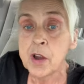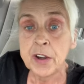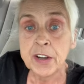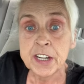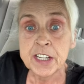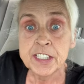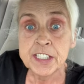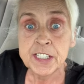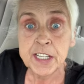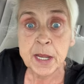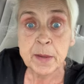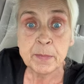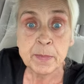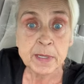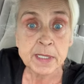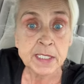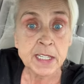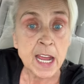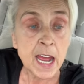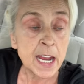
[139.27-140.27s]
This has
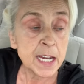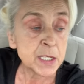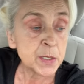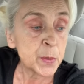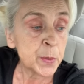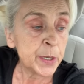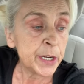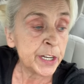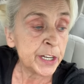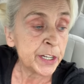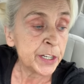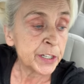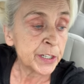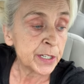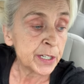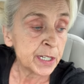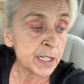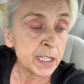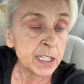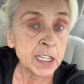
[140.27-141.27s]
got to where
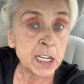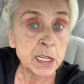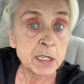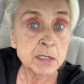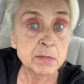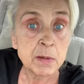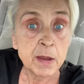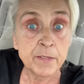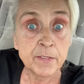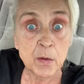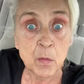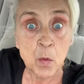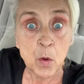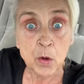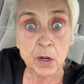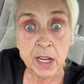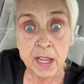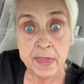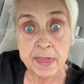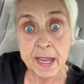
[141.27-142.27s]
it keeps me from
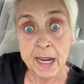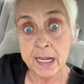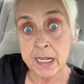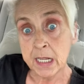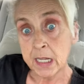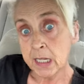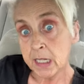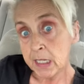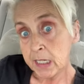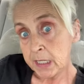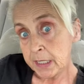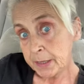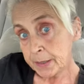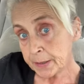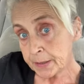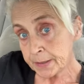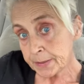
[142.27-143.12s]
wanting anything to eat.